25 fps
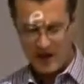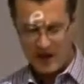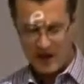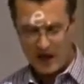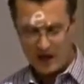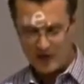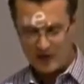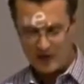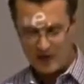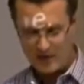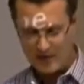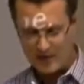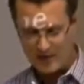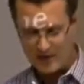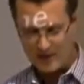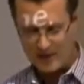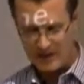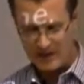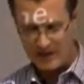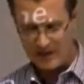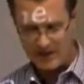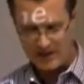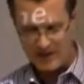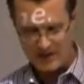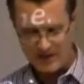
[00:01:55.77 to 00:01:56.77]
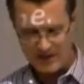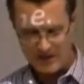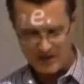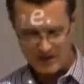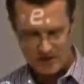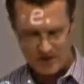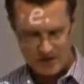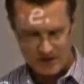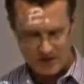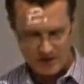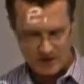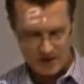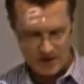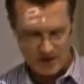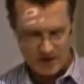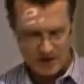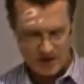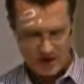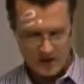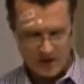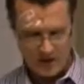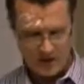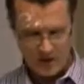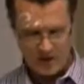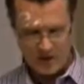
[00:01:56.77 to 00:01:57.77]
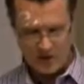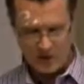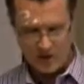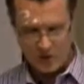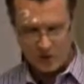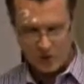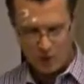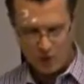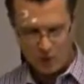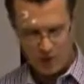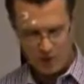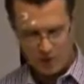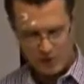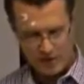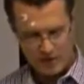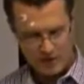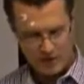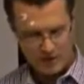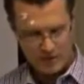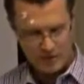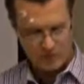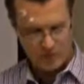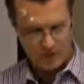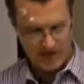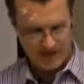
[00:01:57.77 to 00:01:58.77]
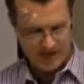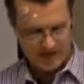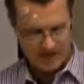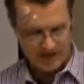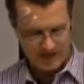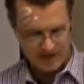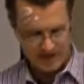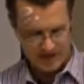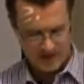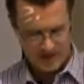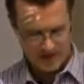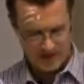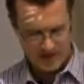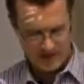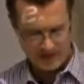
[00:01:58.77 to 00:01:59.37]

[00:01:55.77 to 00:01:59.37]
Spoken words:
Ultimately, they determine the corporate brand